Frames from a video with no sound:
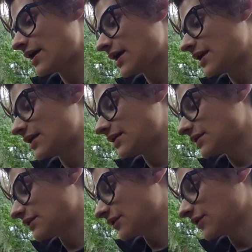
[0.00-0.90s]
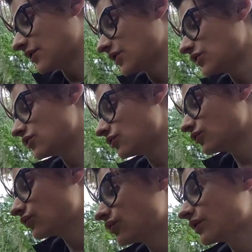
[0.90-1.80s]
And
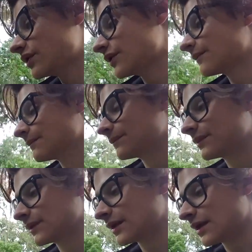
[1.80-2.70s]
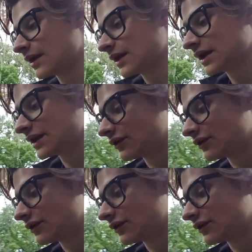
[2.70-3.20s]
you can